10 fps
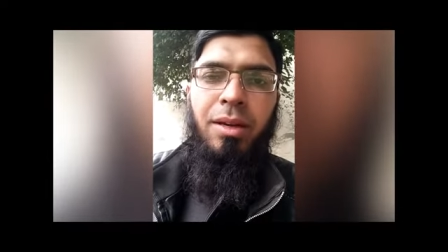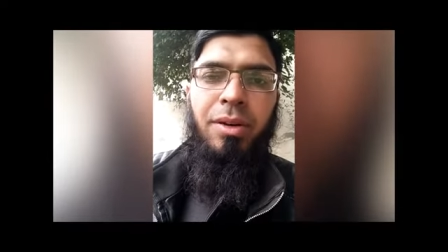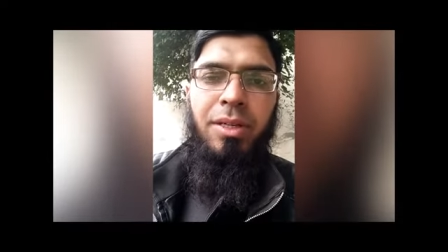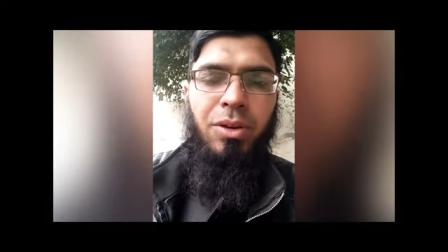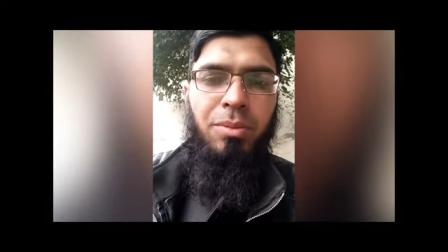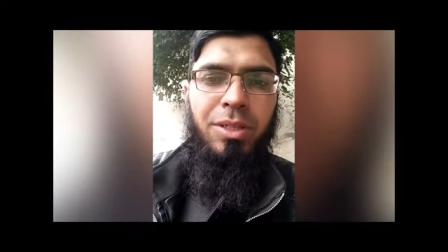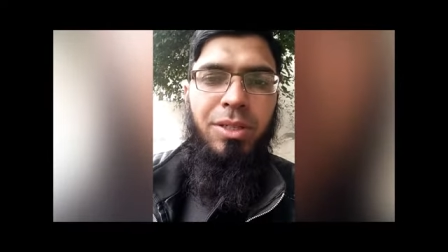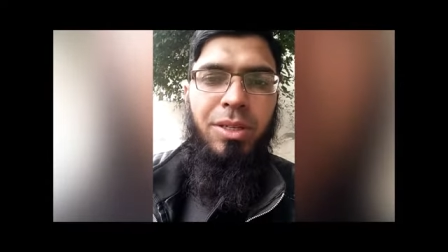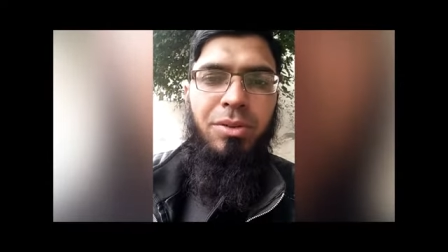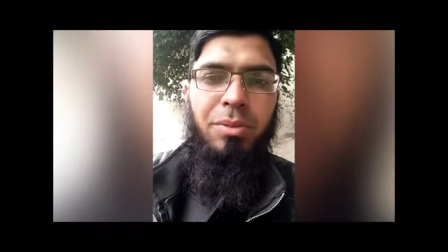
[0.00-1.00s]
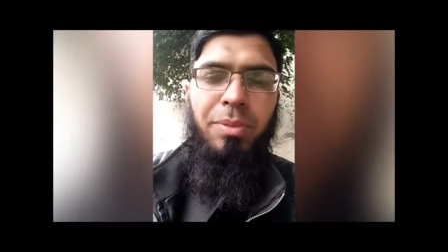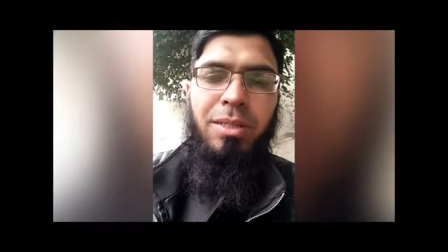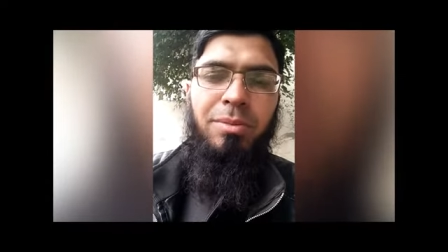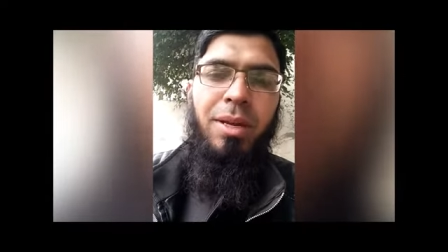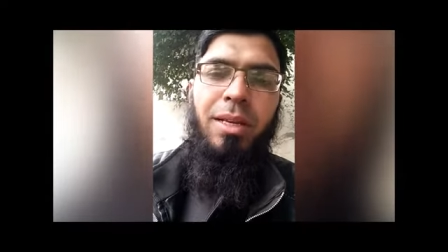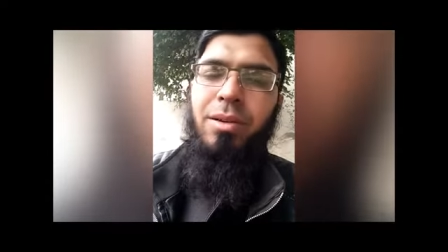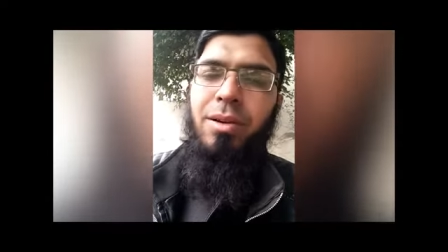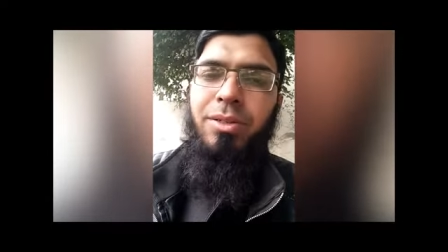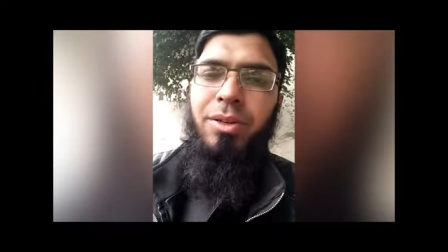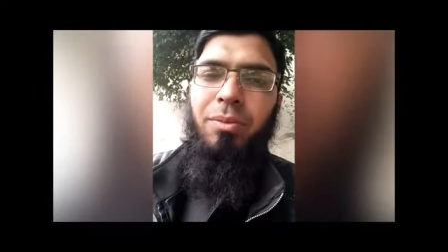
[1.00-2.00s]
a great commentator represent my
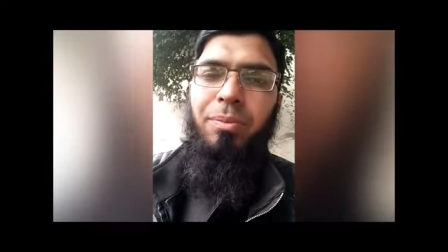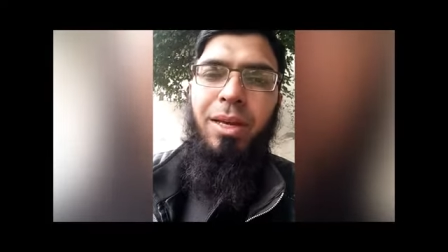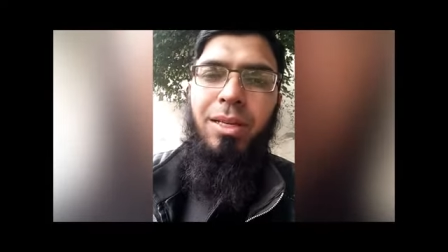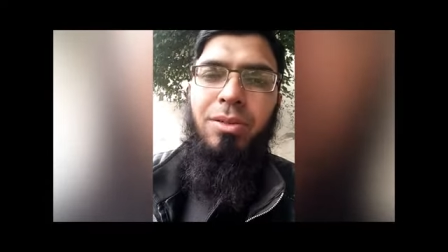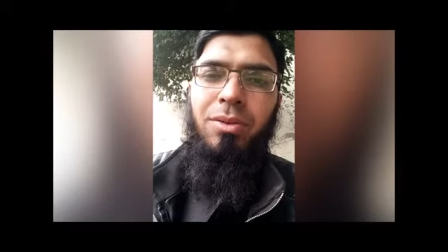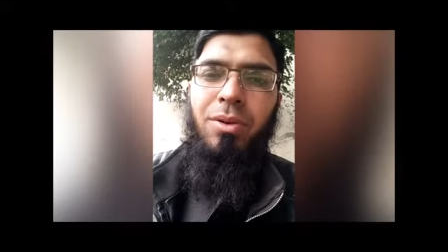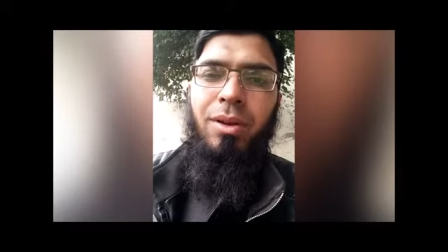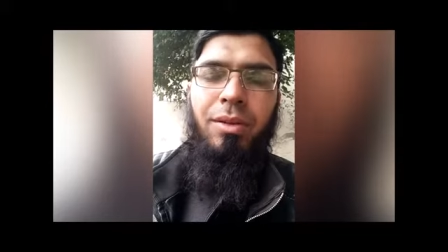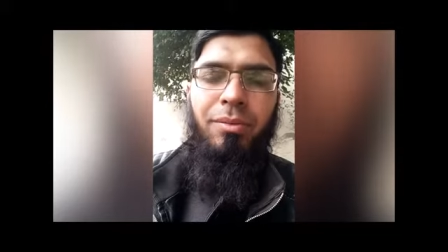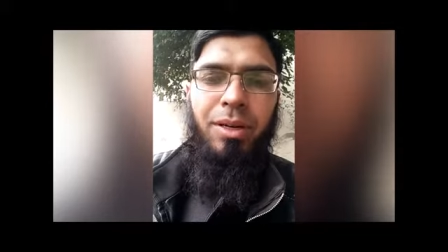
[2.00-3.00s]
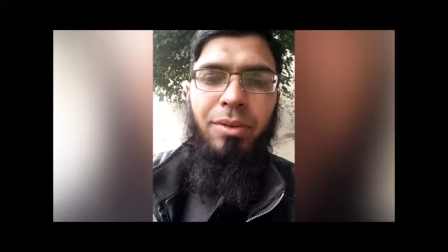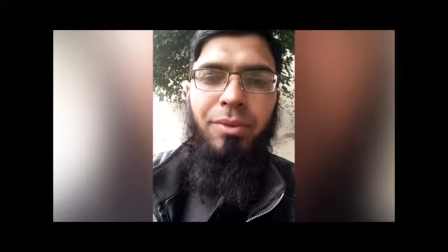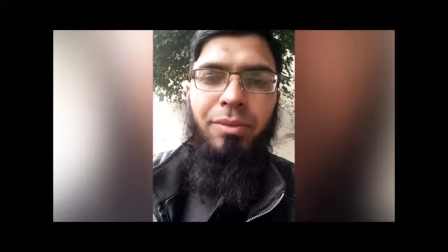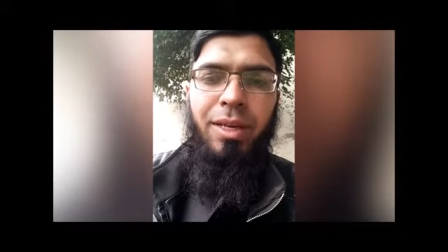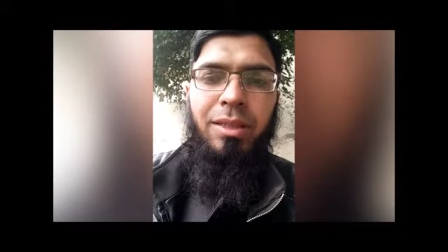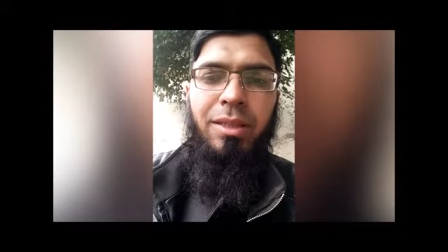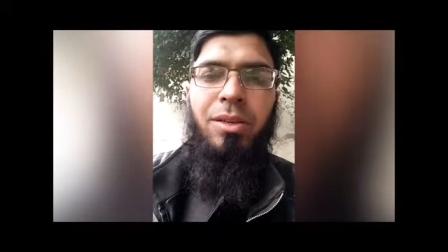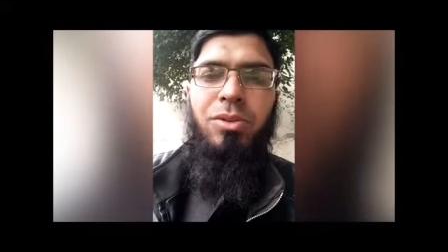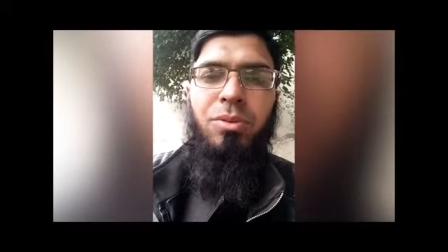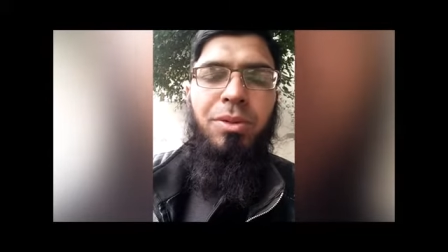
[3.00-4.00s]
country of Pakistan in a wonderful way
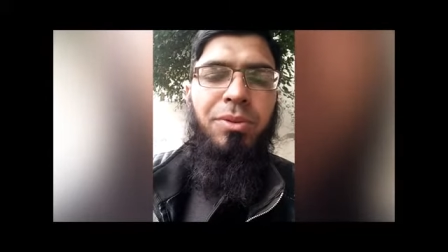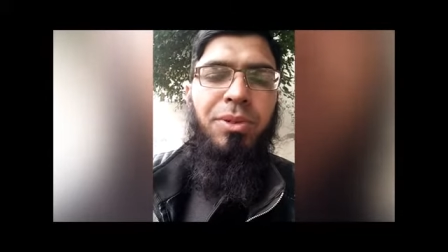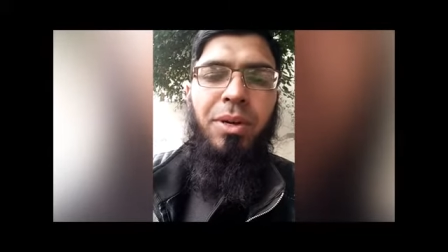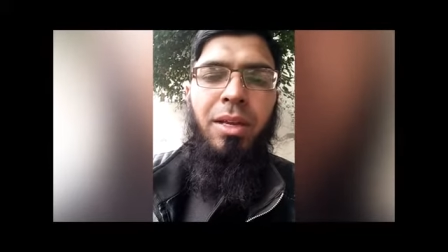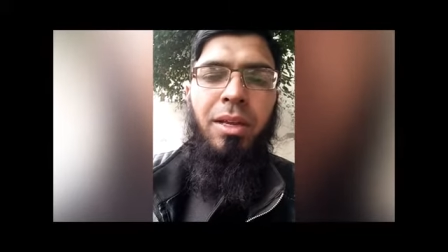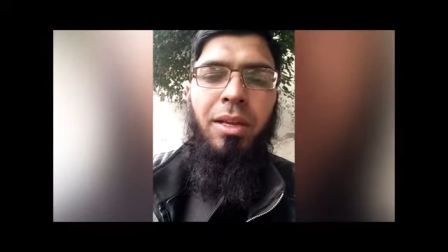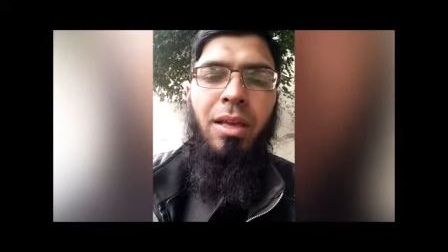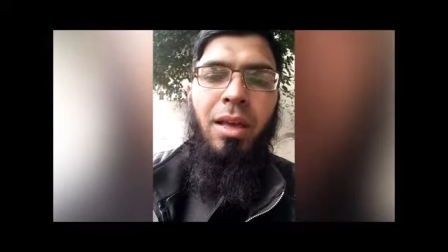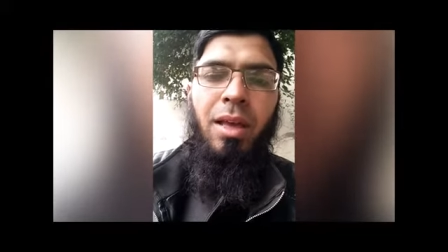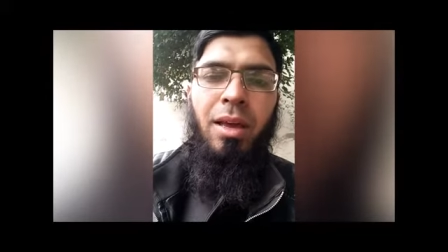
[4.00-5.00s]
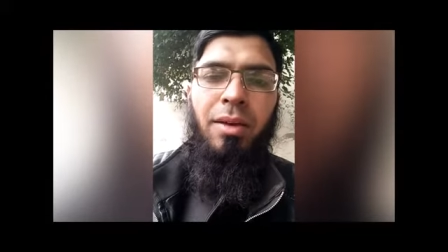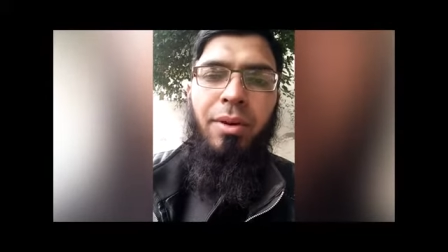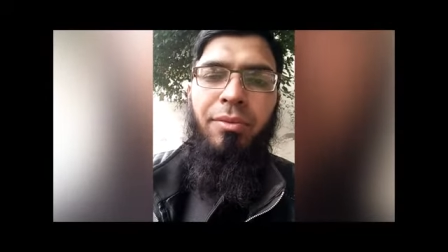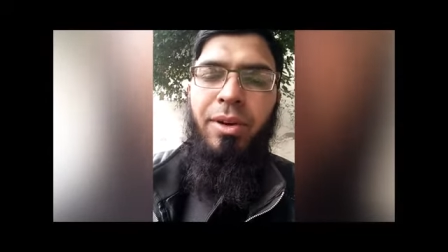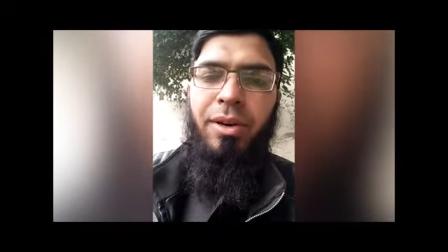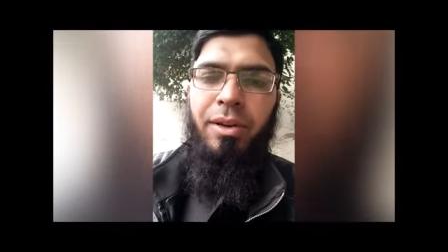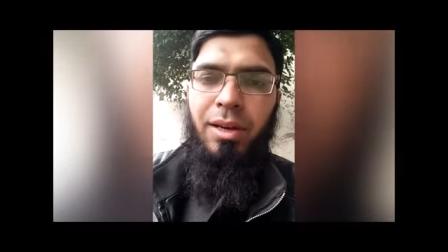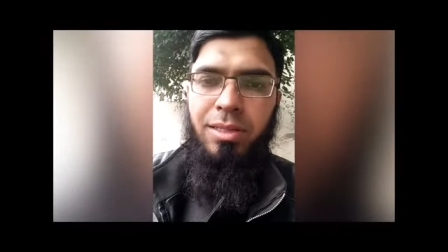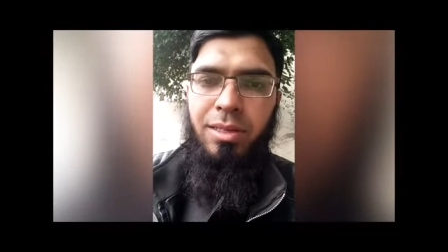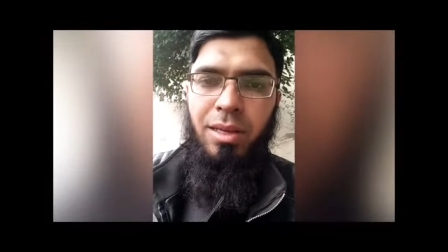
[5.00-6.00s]
thank you so much for joining have a very
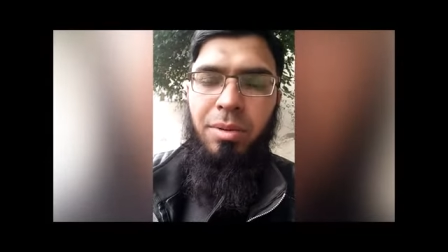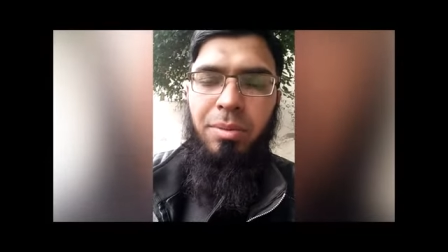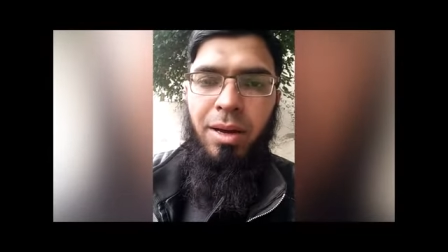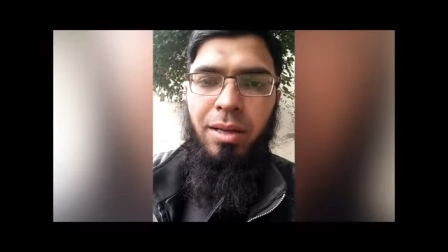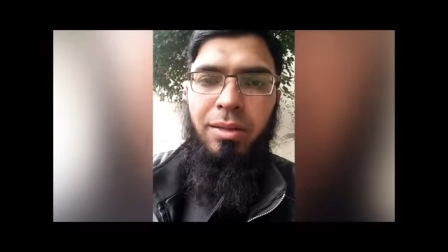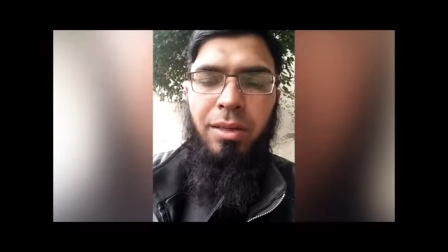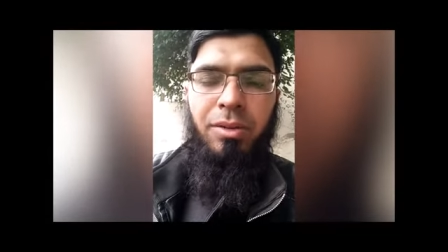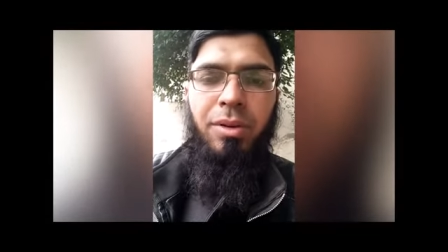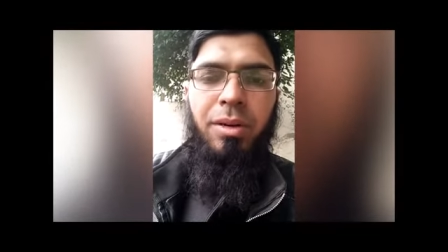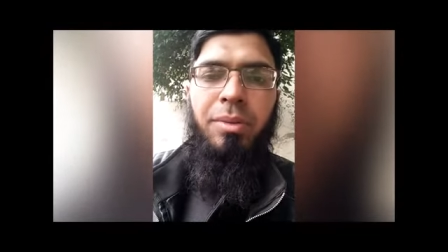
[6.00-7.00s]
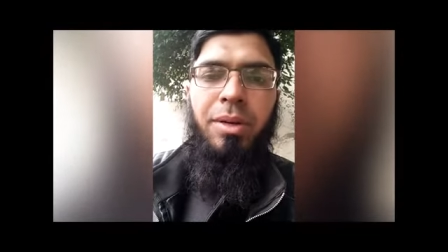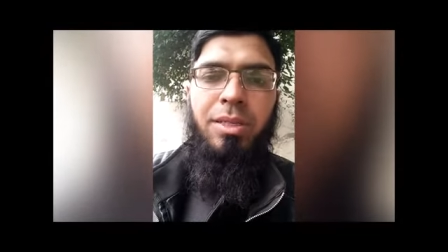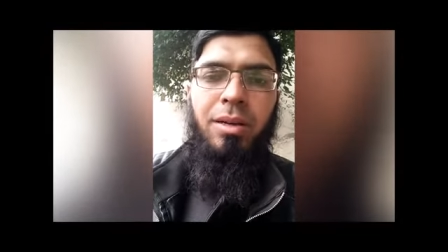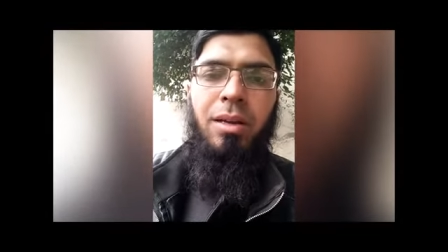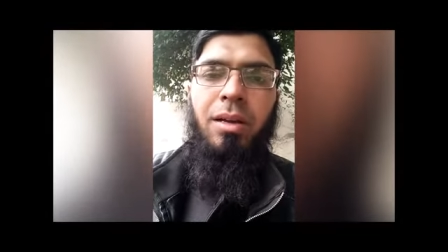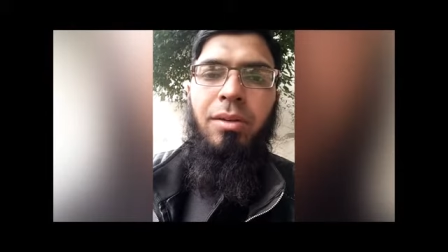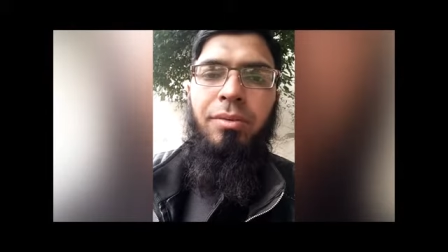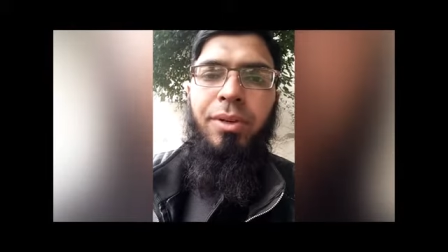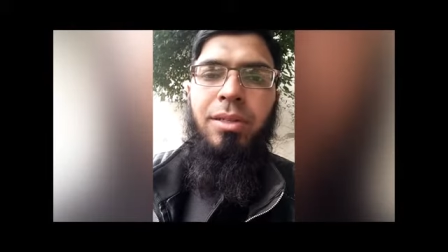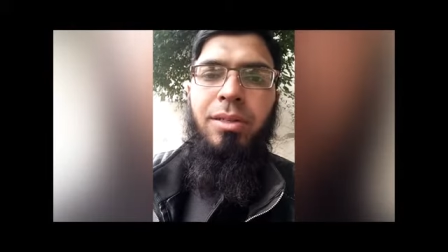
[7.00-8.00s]
nice day. Bye-bye. Thank you very much. Allah
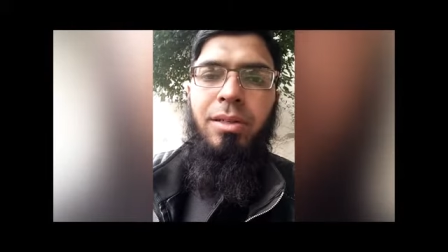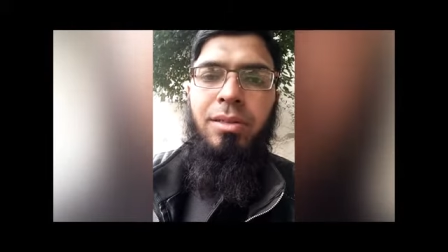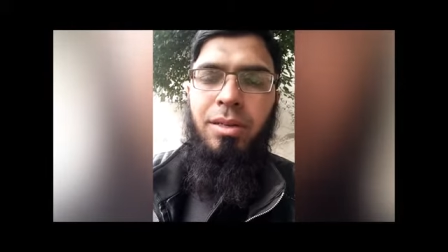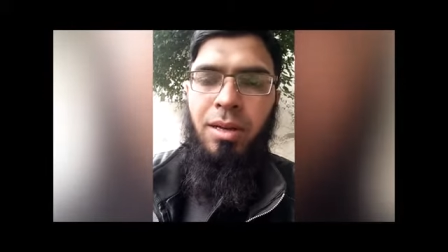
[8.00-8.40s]
Hafiz.